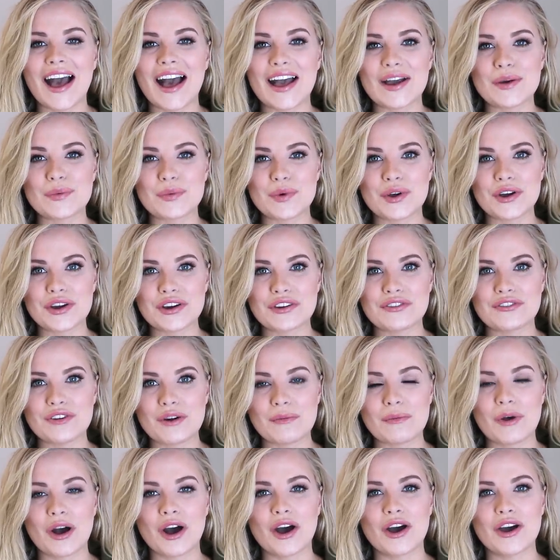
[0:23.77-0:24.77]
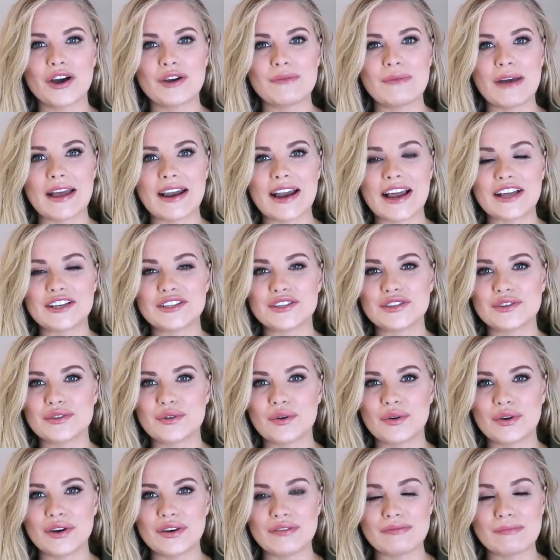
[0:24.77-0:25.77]
I work from home and I do
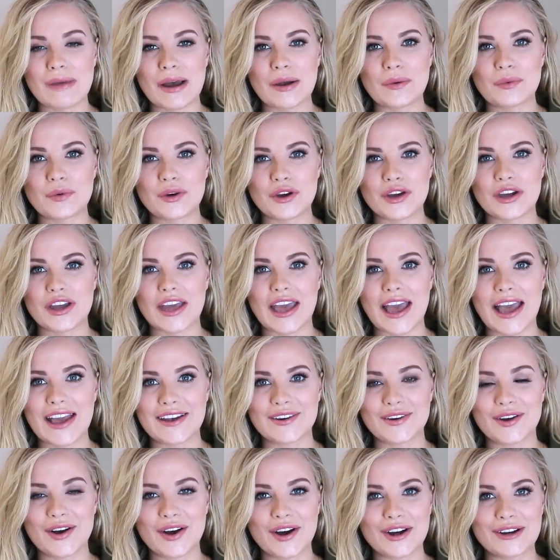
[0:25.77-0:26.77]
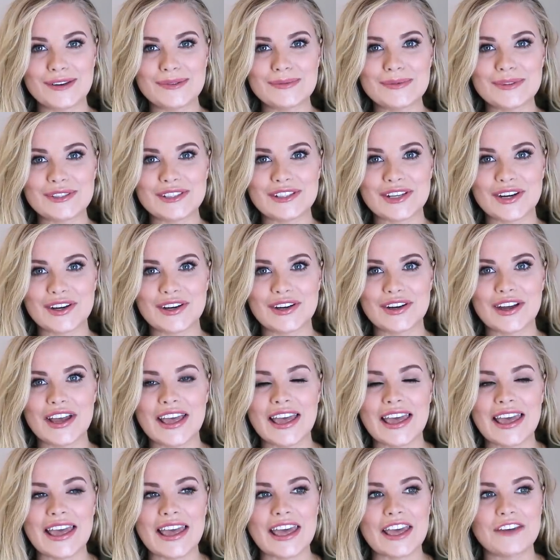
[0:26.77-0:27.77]
all of my work at home. So
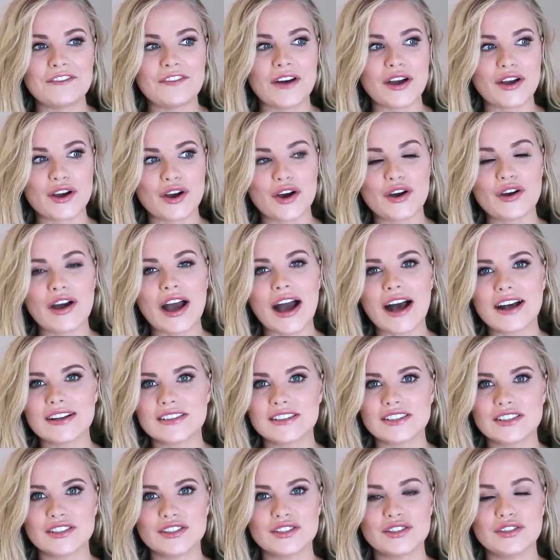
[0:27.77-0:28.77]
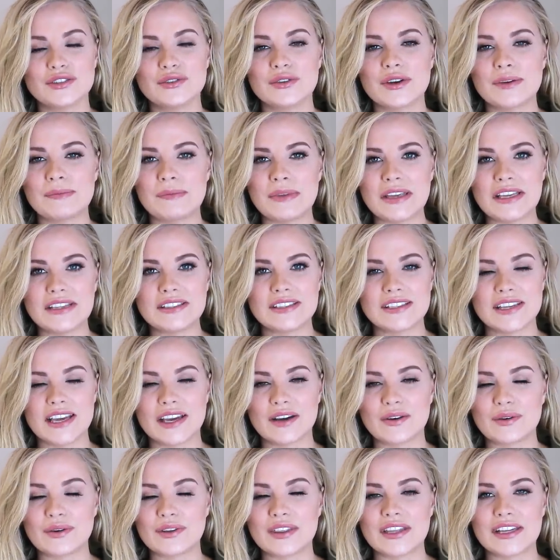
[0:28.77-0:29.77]
if I go out to a
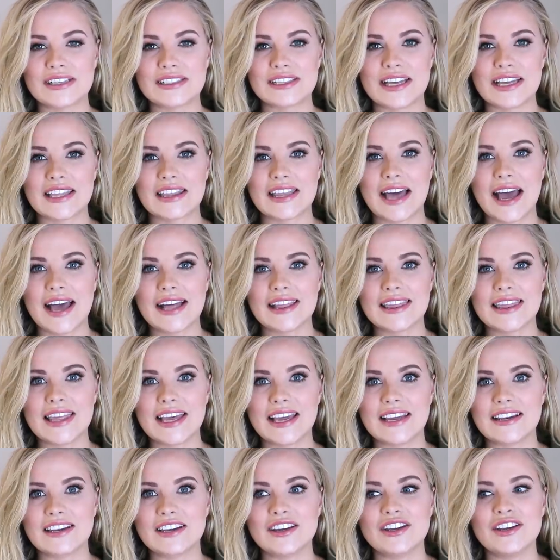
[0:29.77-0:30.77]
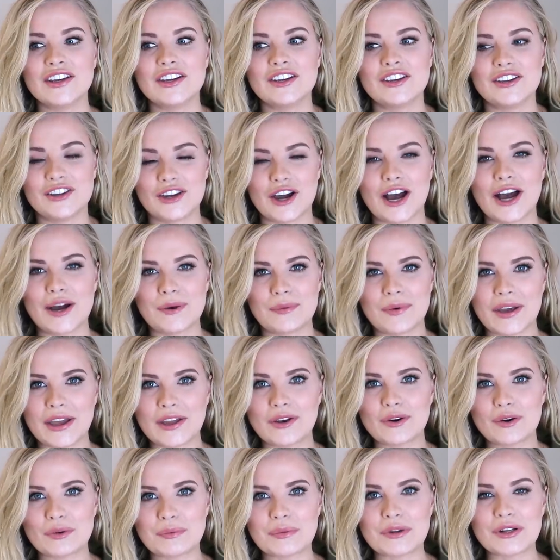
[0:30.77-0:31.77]
meeting or things like that, then, you know, I
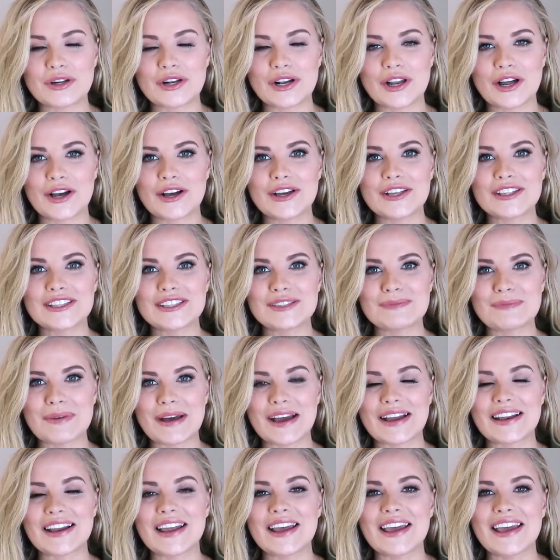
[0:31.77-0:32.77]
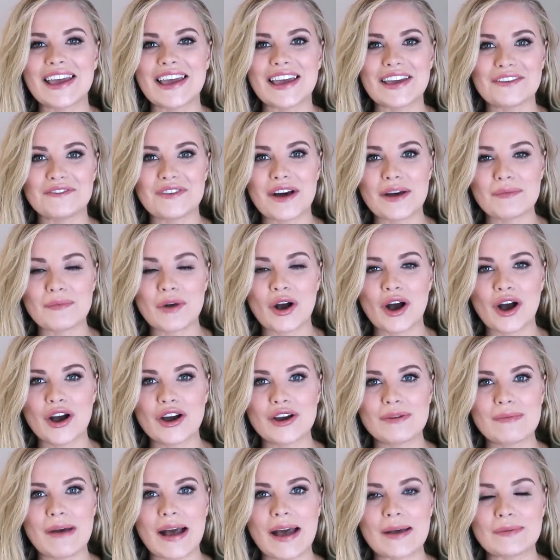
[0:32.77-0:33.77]
wear normal clothes. But if I'm
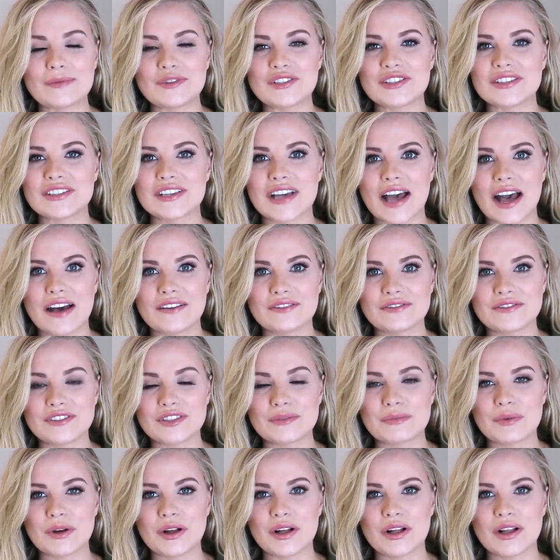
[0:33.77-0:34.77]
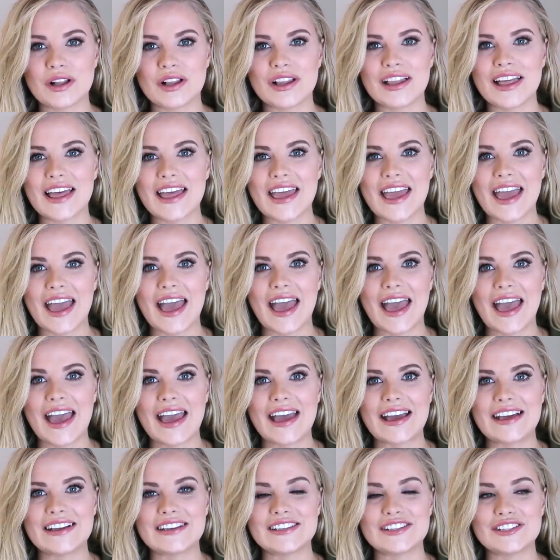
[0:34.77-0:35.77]
home, I'm just comfortable
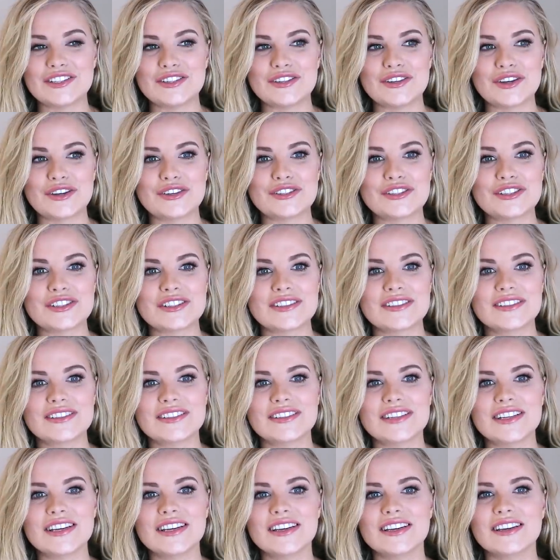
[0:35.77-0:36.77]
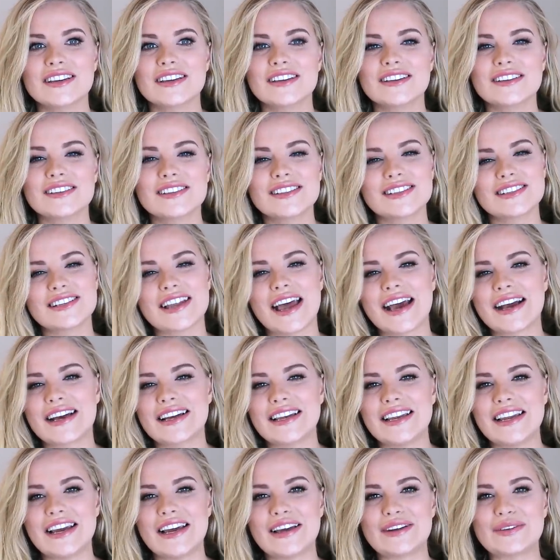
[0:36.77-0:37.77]
and, you know, just
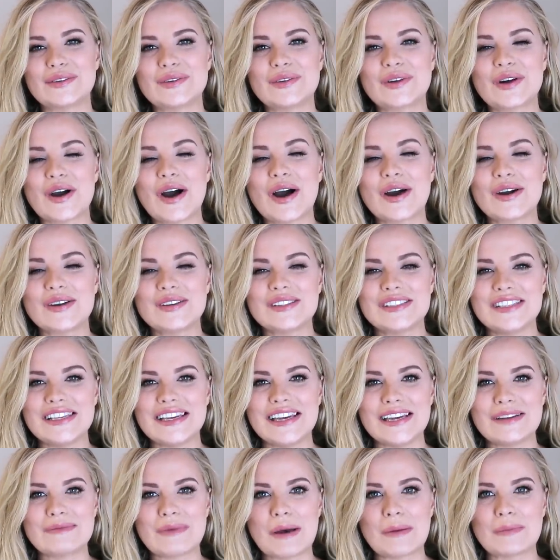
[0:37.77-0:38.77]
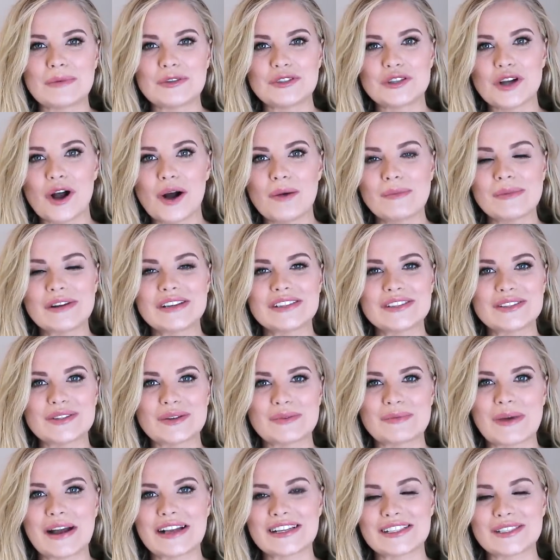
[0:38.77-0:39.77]
snuggly and all cozy in my pajamas
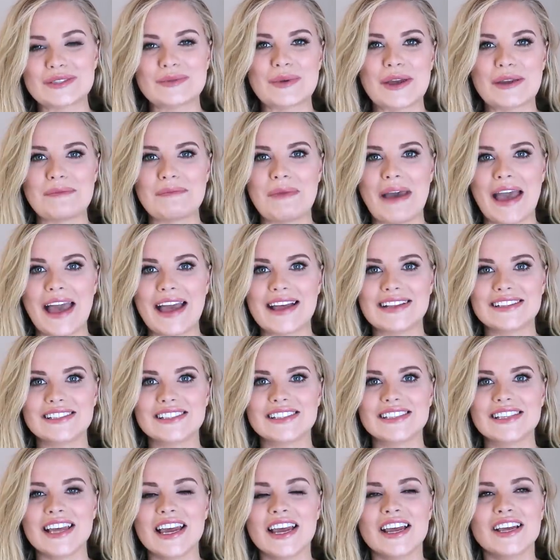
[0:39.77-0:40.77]
or my sweatpants.